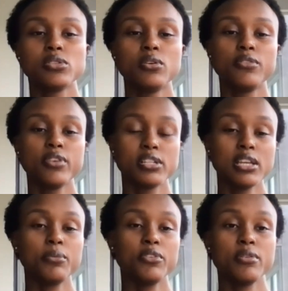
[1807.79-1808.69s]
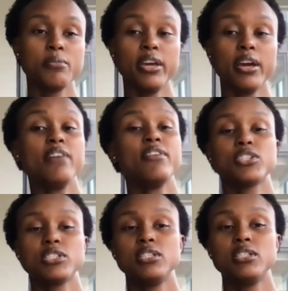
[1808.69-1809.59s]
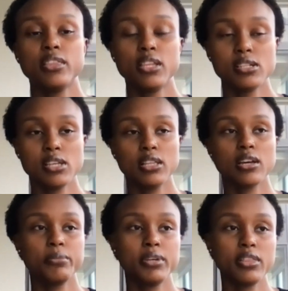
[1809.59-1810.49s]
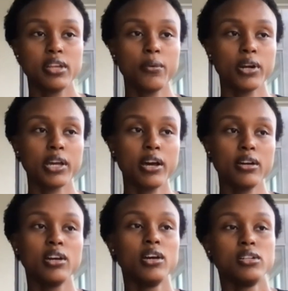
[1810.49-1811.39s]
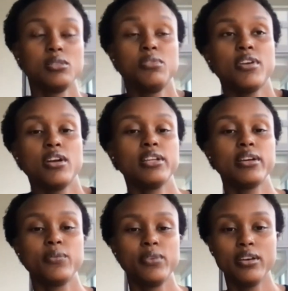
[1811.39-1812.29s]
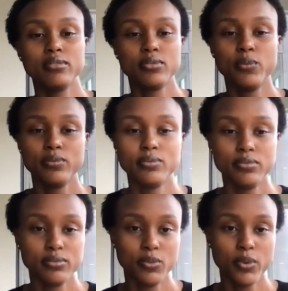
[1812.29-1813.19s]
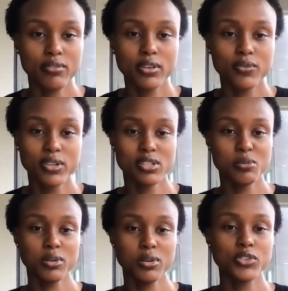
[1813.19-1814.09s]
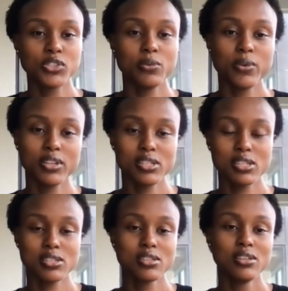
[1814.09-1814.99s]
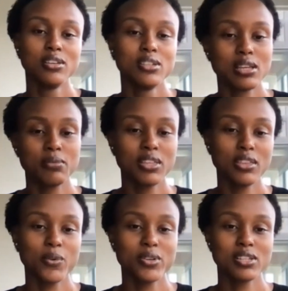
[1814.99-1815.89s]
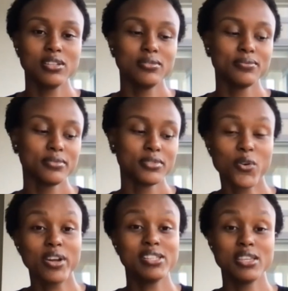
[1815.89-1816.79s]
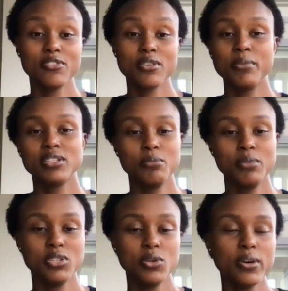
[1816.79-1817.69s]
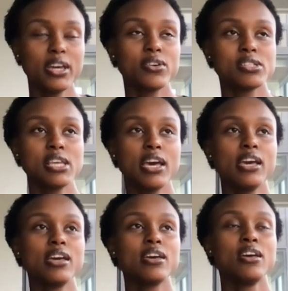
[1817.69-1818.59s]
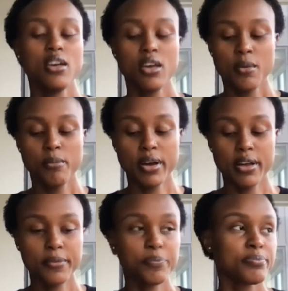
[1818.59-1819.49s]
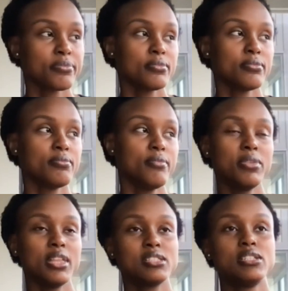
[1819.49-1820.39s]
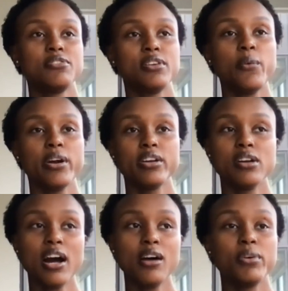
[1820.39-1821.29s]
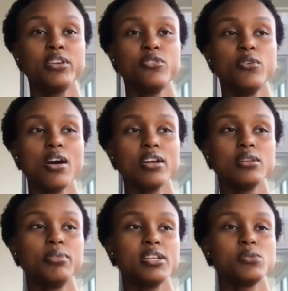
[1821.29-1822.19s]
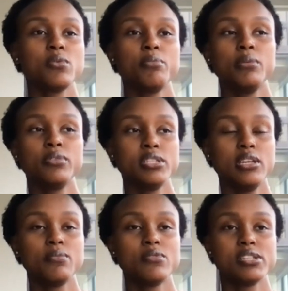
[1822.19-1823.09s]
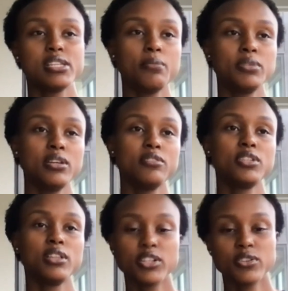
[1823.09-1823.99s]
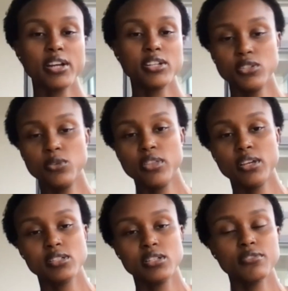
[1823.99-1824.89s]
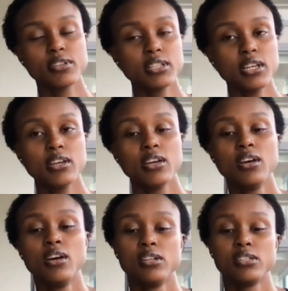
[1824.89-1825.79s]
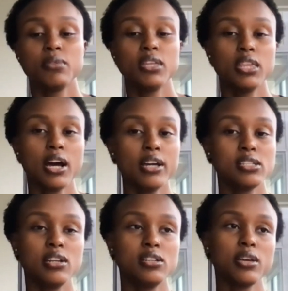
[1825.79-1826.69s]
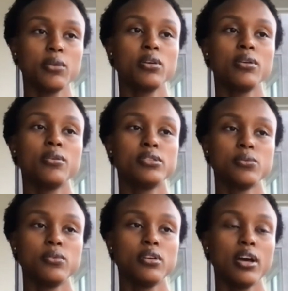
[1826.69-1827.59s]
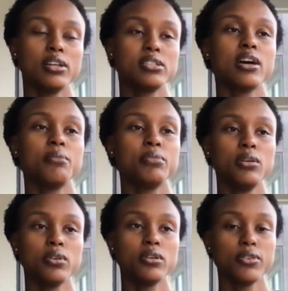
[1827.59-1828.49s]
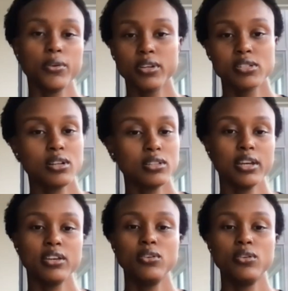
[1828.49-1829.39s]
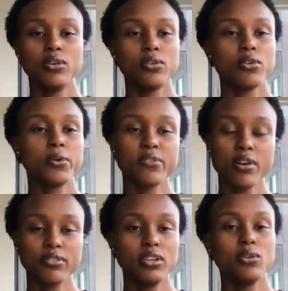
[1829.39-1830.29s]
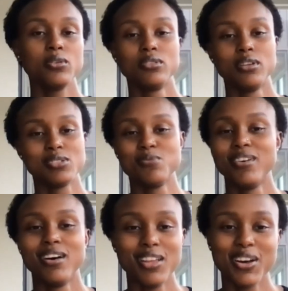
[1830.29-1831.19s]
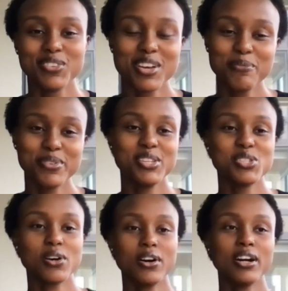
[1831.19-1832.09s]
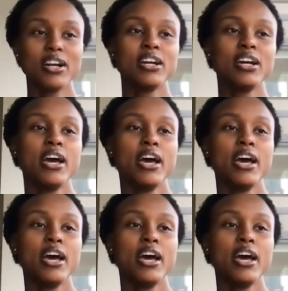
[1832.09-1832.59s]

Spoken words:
So for example, for me, I've actually done this at the company that I work at. To be fair, like we have a reasonable culture where this is something that wasn't crazy for me to be doing or saying, but maybe that's different where you're at. But if you are in a place where people seem receptive to like trying to do things differently, something that I said is like, as a company, we're focused on like, growing revenue, as a lot of companies are.